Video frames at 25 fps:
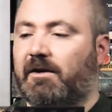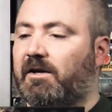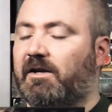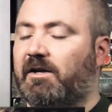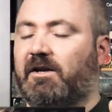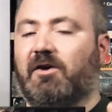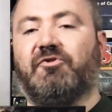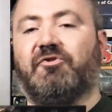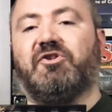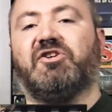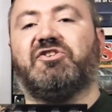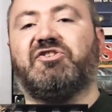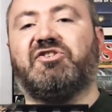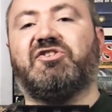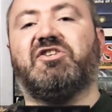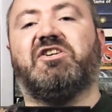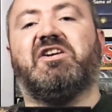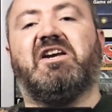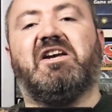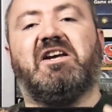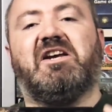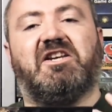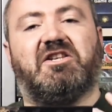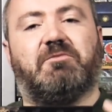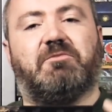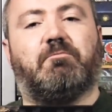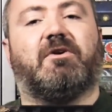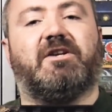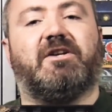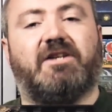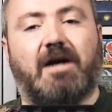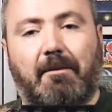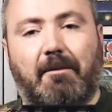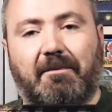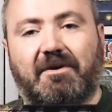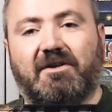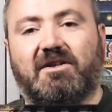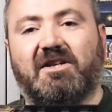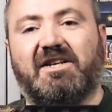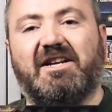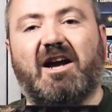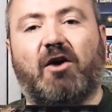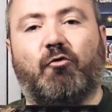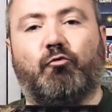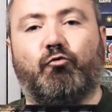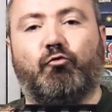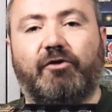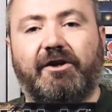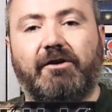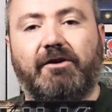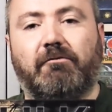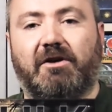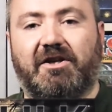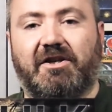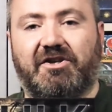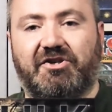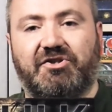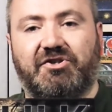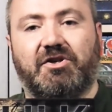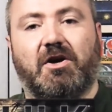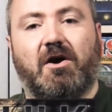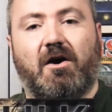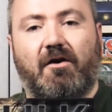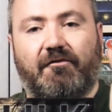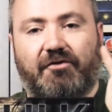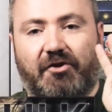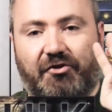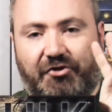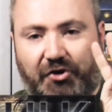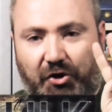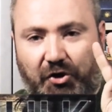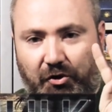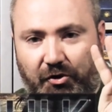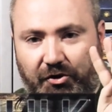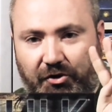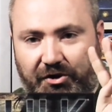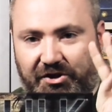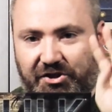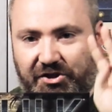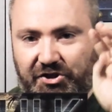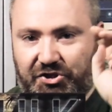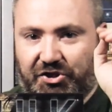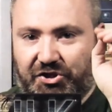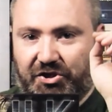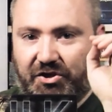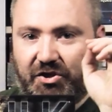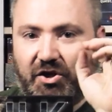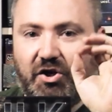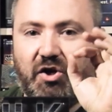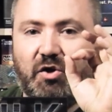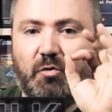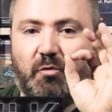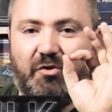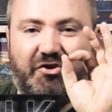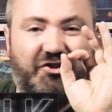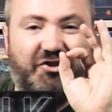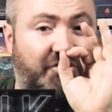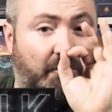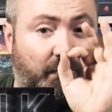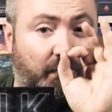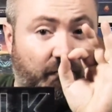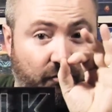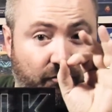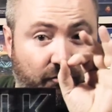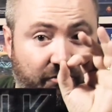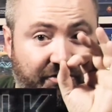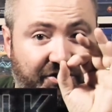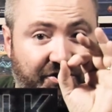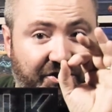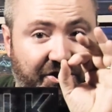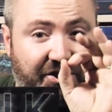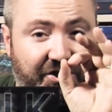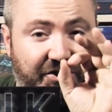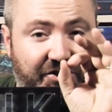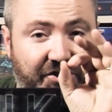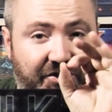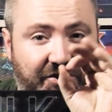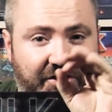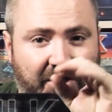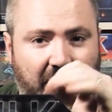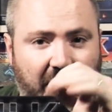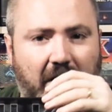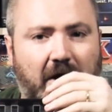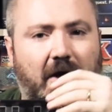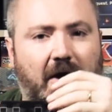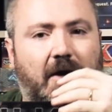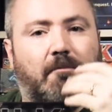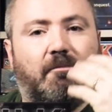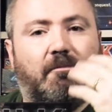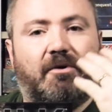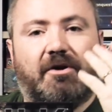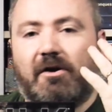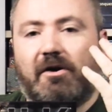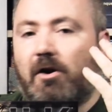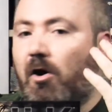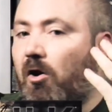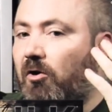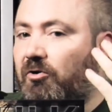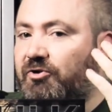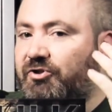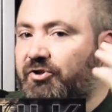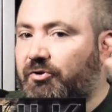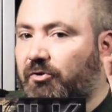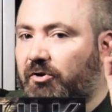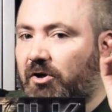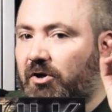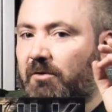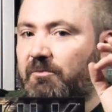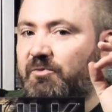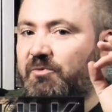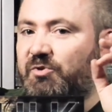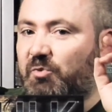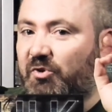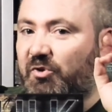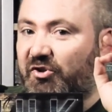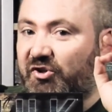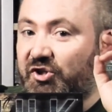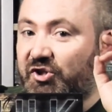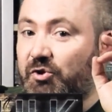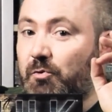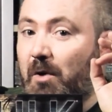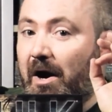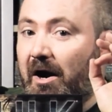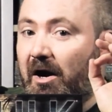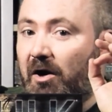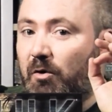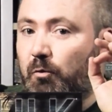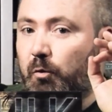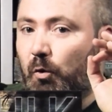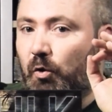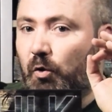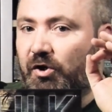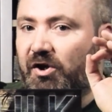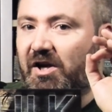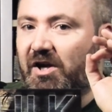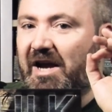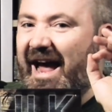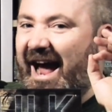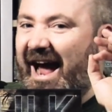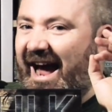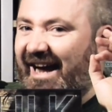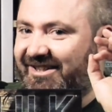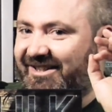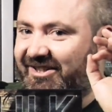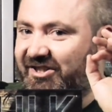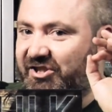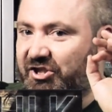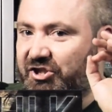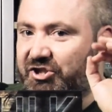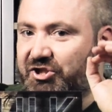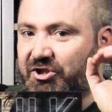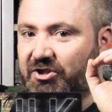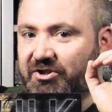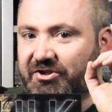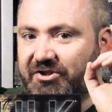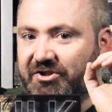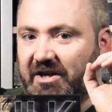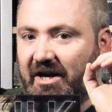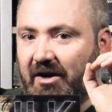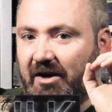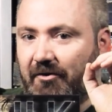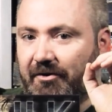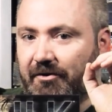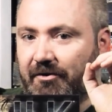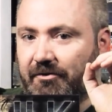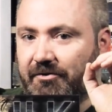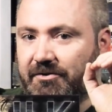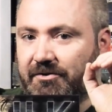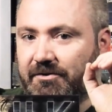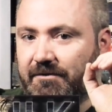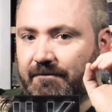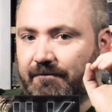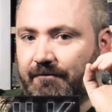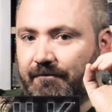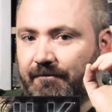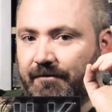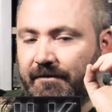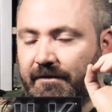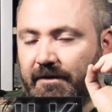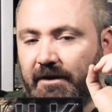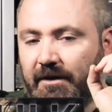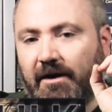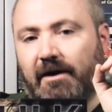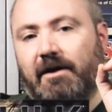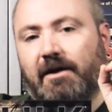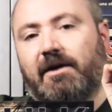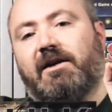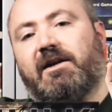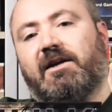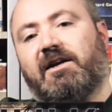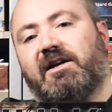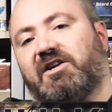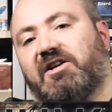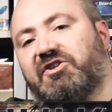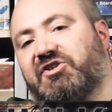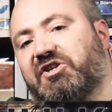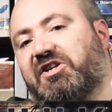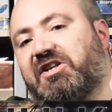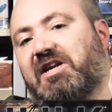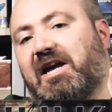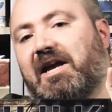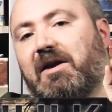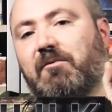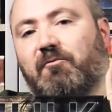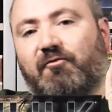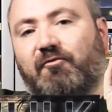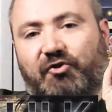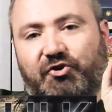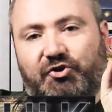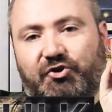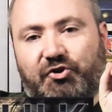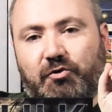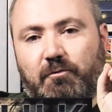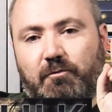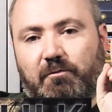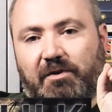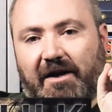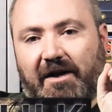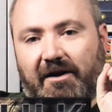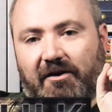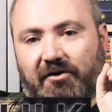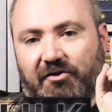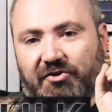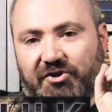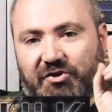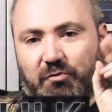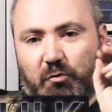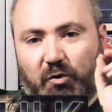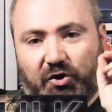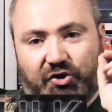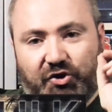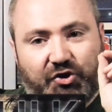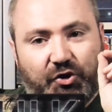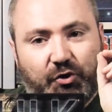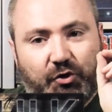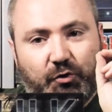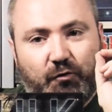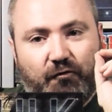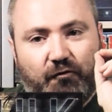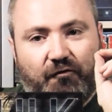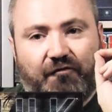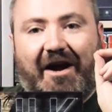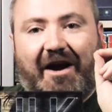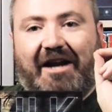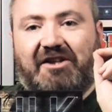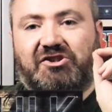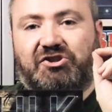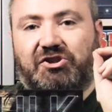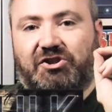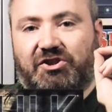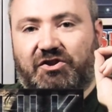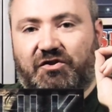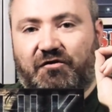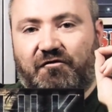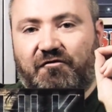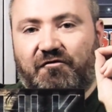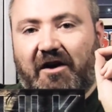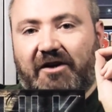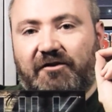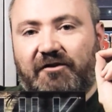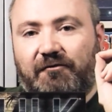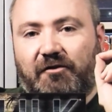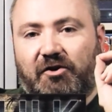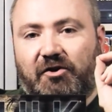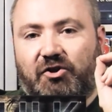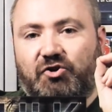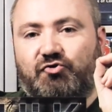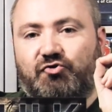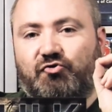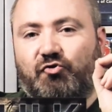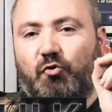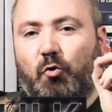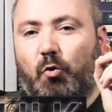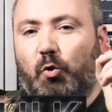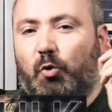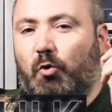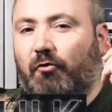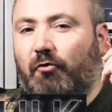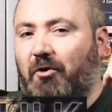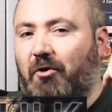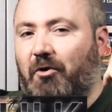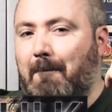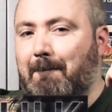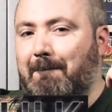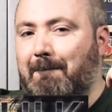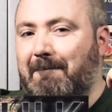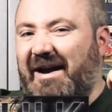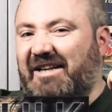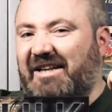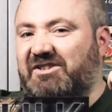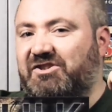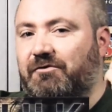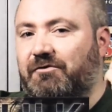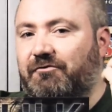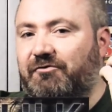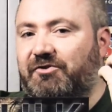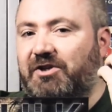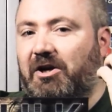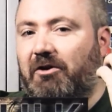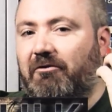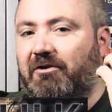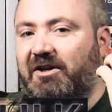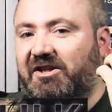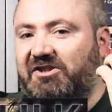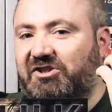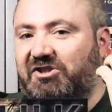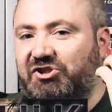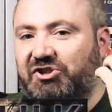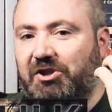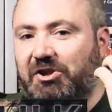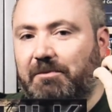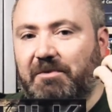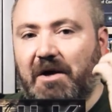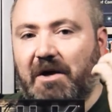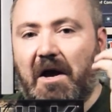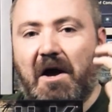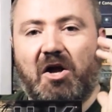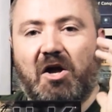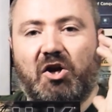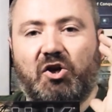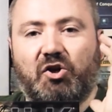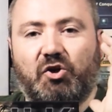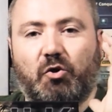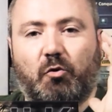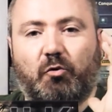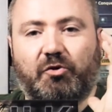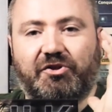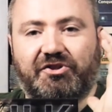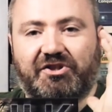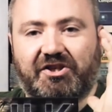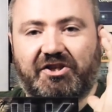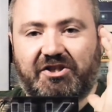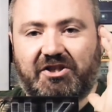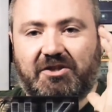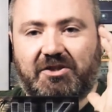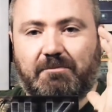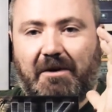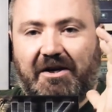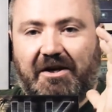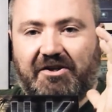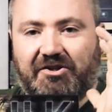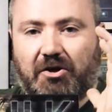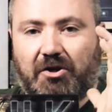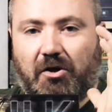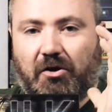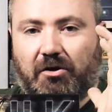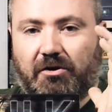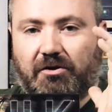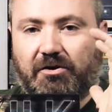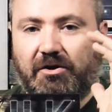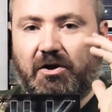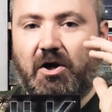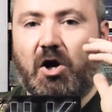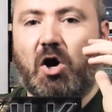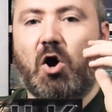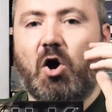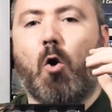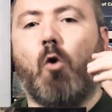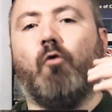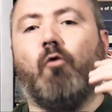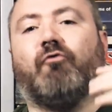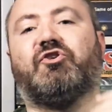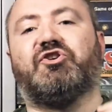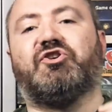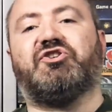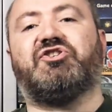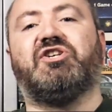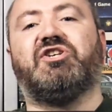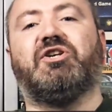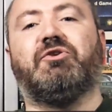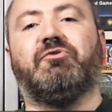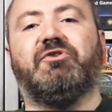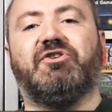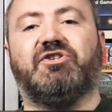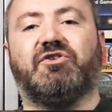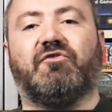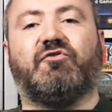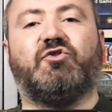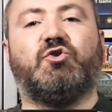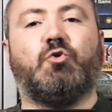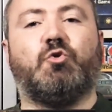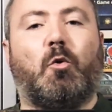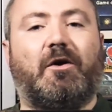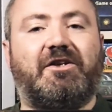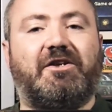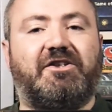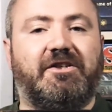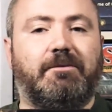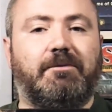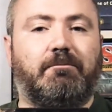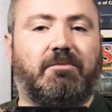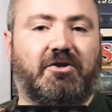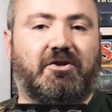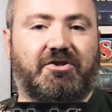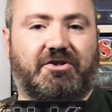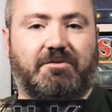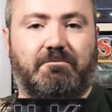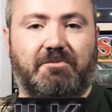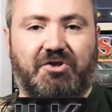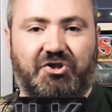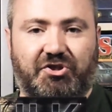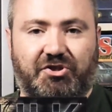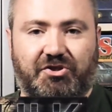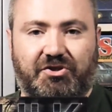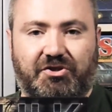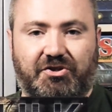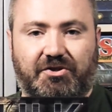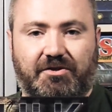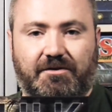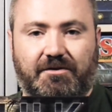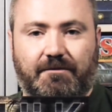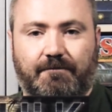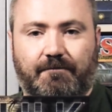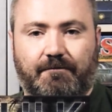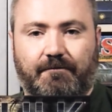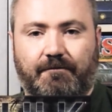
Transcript: Now this is predominantly a re-release of the 3rd edition, with some rules changes, but it also comes with new artwork and additional scenarios. It's a game for 2 players, where 2 factions fight for control a massive derelict ship known as a Space Hulk, over a series of 20-plus missions.